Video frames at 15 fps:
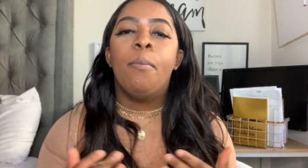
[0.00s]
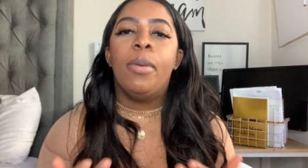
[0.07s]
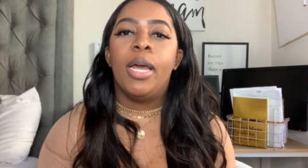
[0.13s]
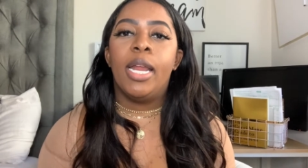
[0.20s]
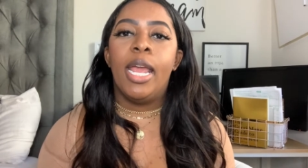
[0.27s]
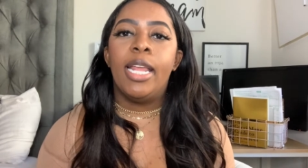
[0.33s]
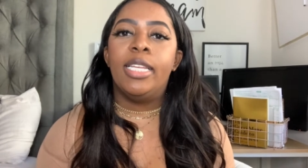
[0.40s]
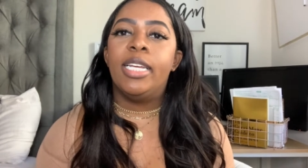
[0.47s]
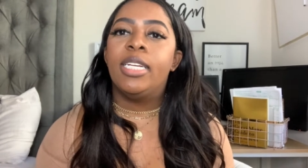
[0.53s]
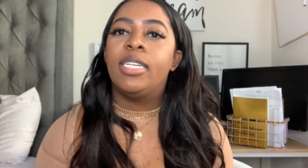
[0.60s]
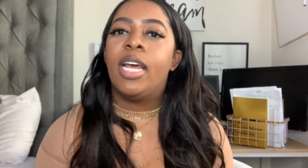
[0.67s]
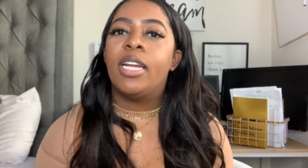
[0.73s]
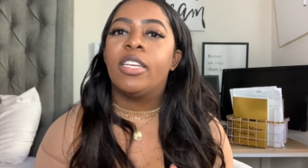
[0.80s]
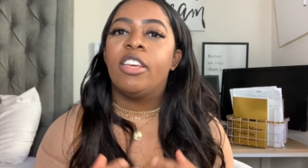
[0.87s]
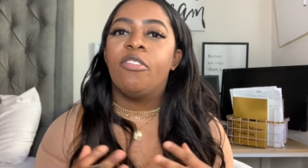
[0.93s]
but it did
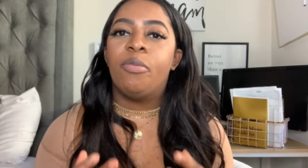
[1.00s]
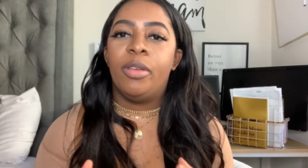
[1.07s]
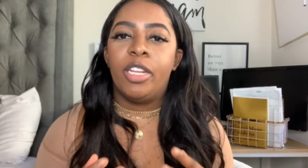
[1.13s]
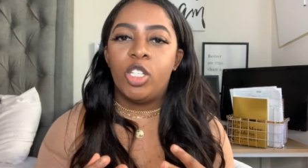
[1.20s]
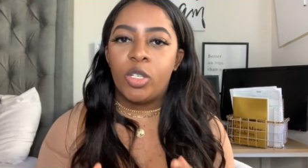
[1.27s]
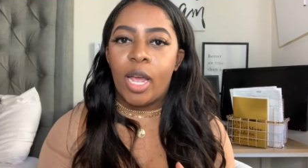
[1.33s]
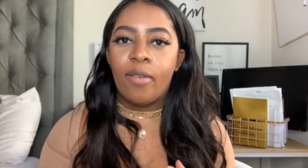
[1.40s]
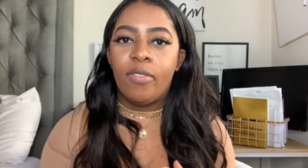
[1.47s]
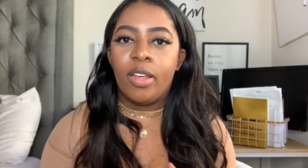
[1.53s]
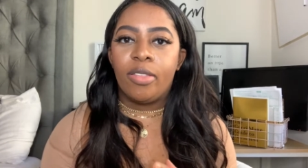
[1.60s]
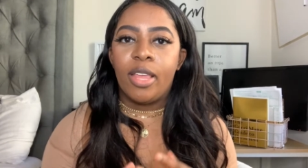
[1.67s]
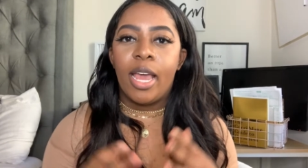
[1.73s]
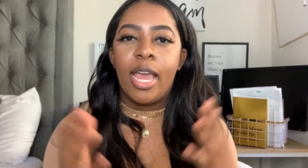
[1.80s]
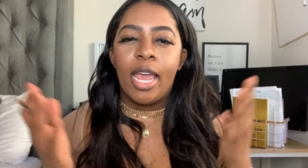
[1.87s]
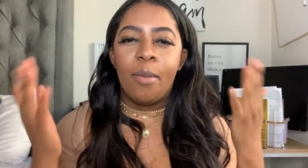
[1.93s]
not give me the traffic
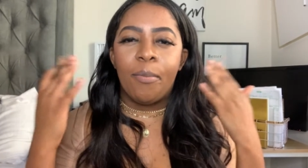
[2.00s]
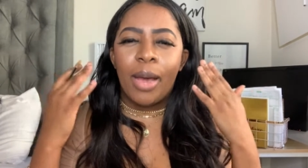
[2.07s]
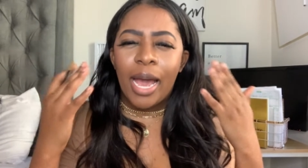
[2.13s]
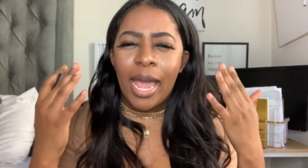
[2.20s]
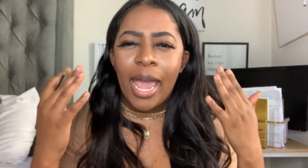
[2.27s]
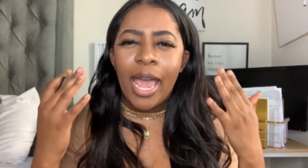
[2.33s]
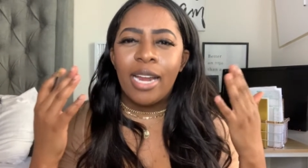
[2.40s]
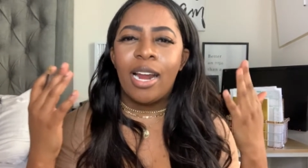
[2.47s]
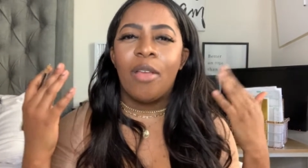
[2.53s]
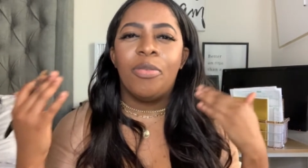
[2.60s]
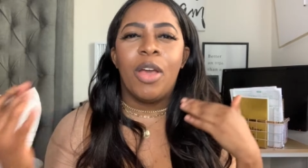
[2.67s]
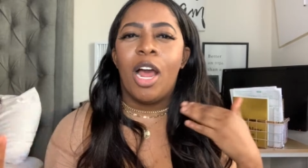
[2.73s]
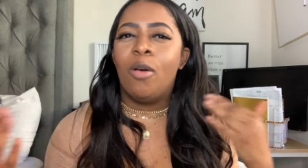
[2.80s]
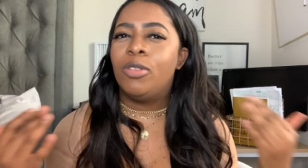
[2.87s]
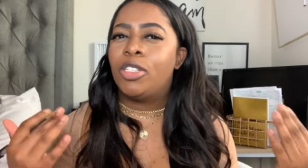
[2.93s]
that in my head I
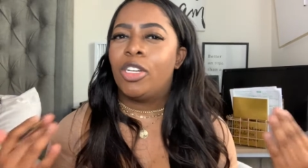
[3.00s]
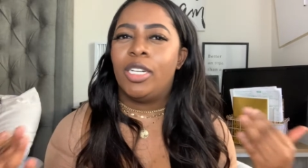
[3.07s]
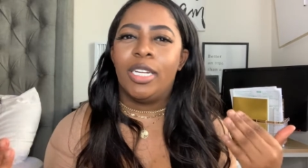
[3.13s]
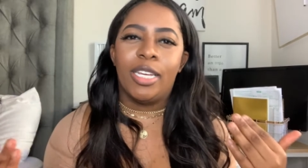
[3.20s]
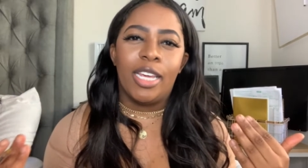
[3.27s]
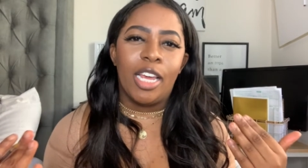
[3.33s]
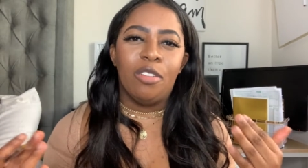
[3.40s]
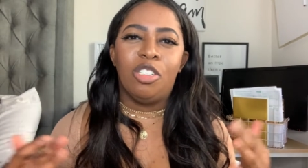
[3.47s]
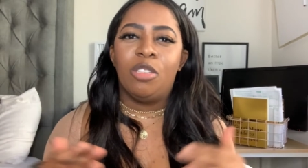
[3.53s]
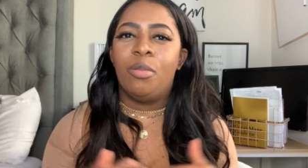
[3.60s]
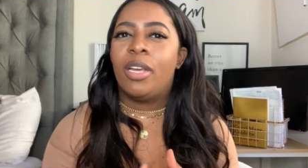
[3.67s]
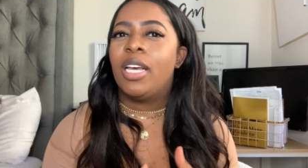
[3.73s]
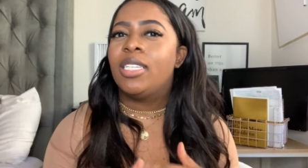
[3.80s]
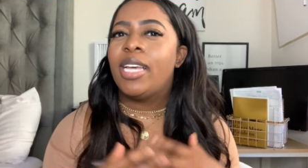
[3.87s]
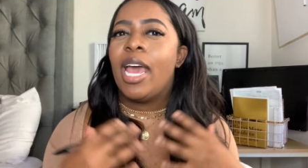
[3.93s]
thought I was gonna get just
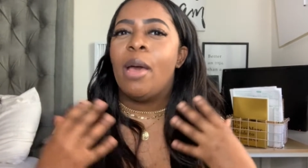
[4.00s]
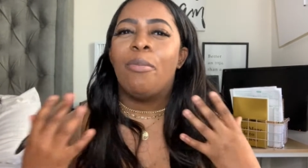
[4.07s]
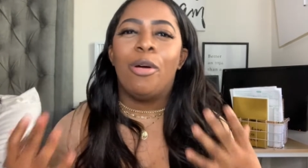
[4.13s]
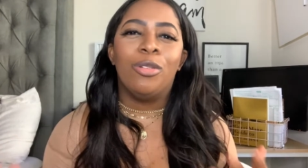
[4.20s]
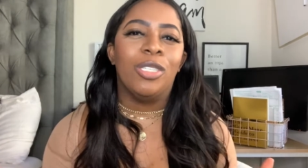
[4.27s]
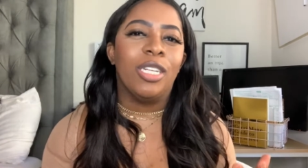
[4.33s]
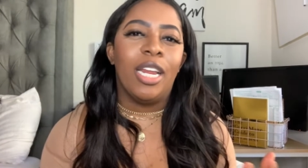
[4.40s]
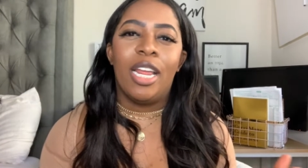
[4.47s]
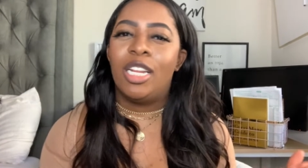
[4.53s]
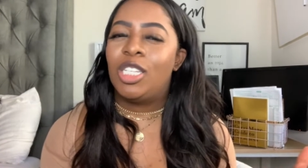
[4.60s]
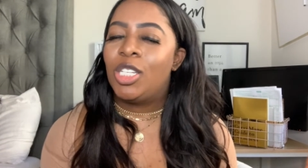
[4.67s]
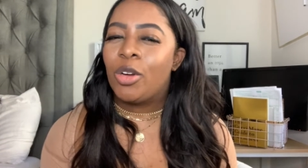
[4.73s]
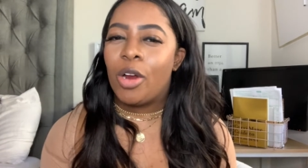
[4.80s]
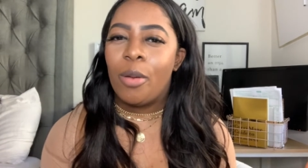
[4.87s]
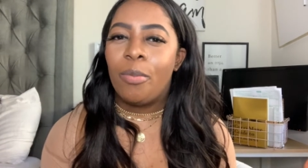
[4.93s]
because I had posted an
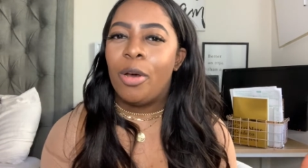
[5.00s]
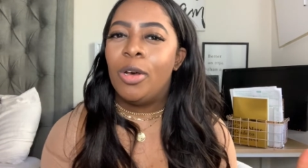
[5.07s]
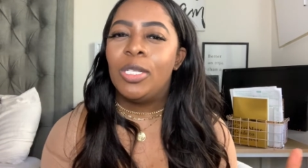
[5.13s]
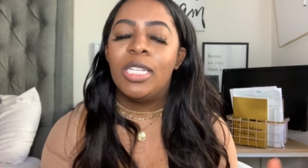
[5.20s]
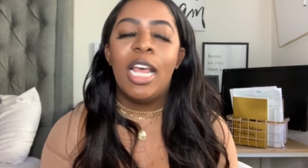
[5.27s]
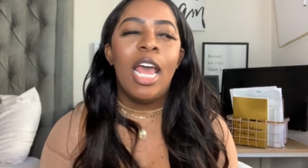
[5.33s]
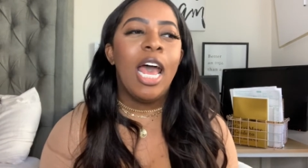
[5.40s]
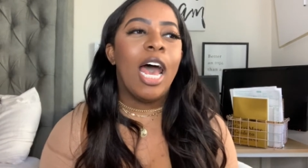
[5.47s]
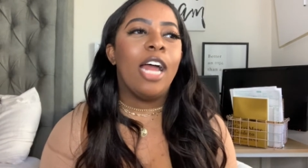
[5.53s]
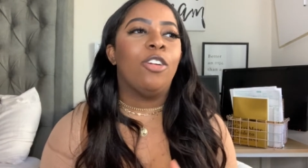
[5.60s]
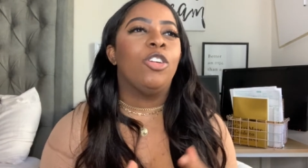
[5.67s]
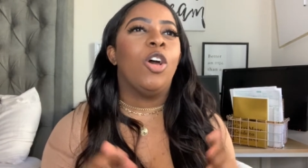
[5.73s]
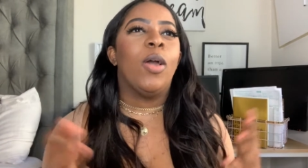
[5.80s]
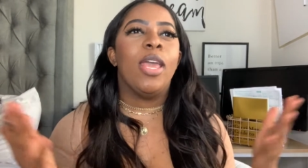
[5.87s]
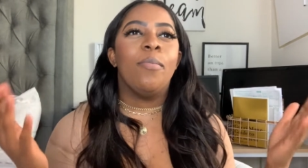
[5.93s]
Instagram post. I
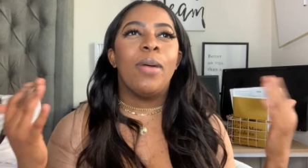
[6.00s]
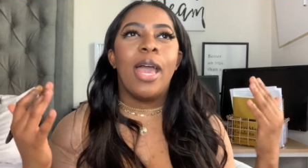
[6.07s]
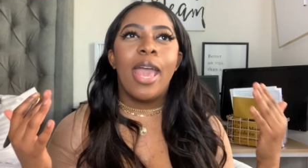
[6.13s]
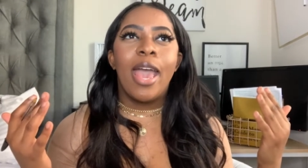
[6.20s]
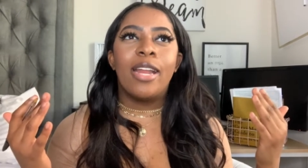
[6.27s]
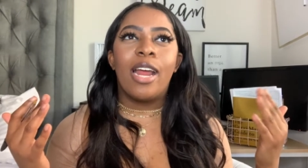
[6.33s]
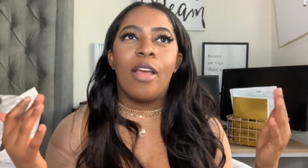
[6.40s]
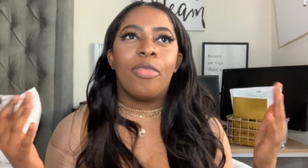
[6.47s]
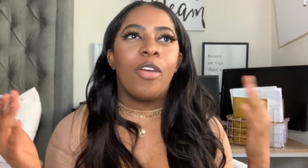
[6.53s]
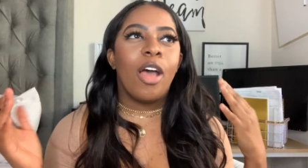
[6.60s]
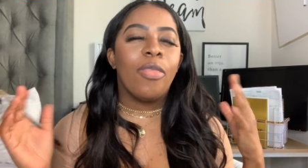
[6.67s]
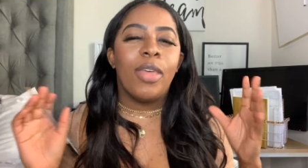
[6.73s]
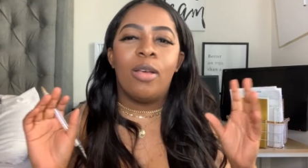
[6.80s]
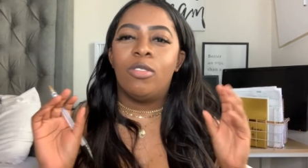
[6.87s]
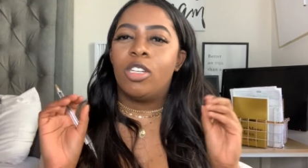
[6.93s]
don't know, in my head I
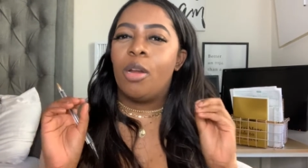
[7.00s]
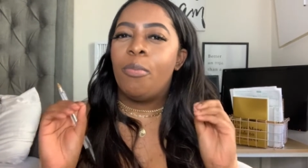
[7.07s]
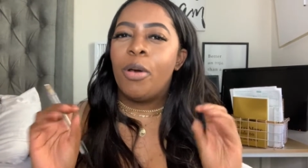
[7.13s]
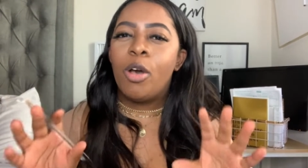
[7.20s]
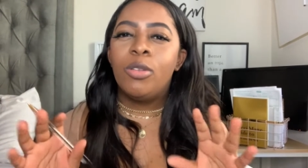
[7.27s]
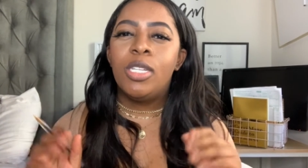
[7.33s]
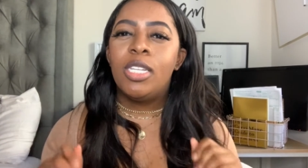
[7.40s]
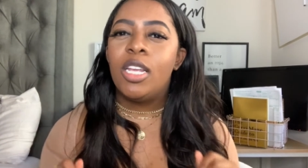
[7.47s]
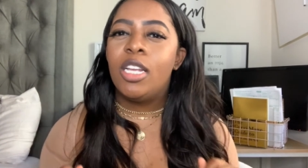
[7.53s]
thought that I was gonna post this